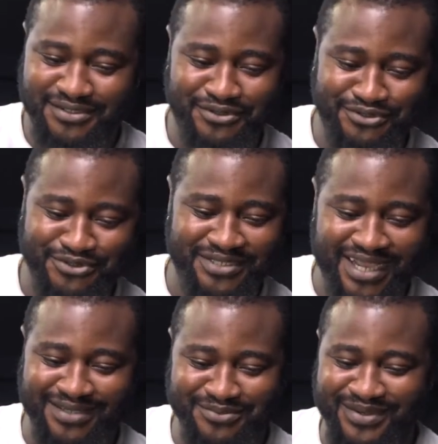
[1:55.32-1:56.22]
You know, so
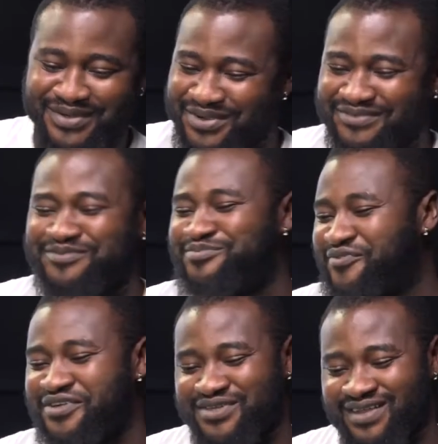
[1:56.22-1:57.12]
then we were not even
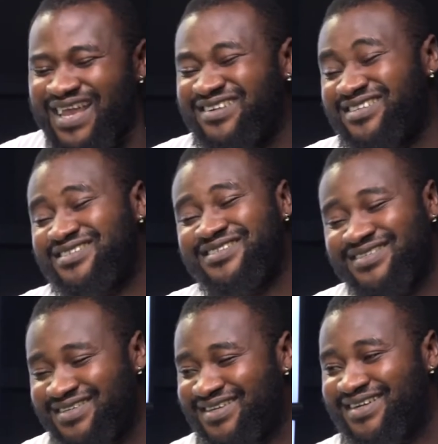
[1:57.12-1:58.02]
professional like this.
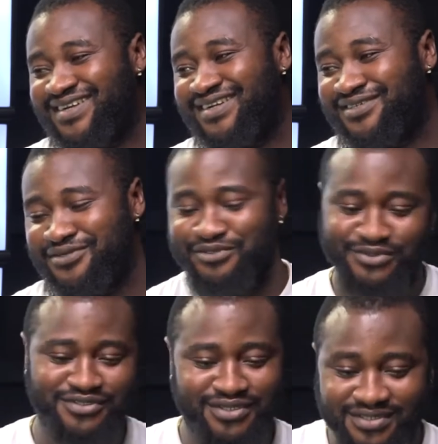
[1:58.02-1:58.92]
You know, it
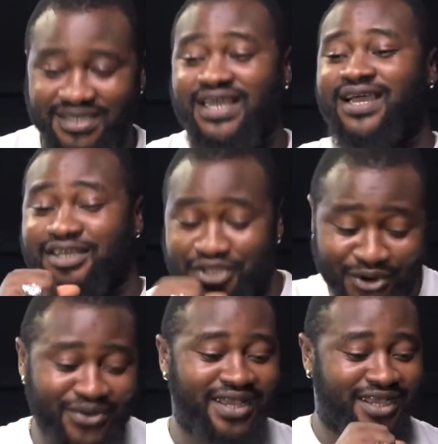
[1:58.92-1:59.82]
was just, hey,
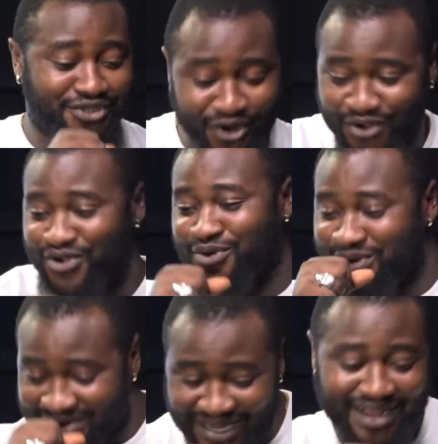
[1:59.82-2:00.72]
yo,
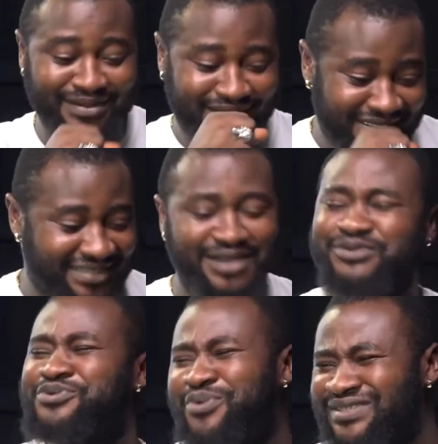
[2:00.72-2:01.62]
one time. There
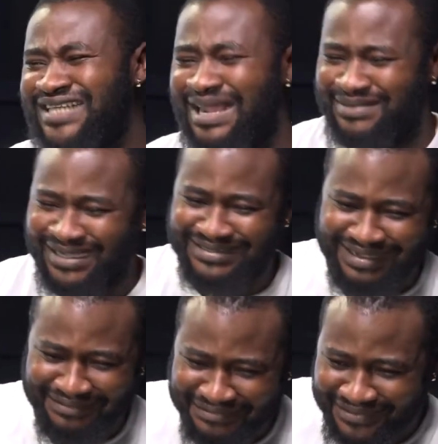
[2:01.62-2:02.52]
was no one time then, Seth.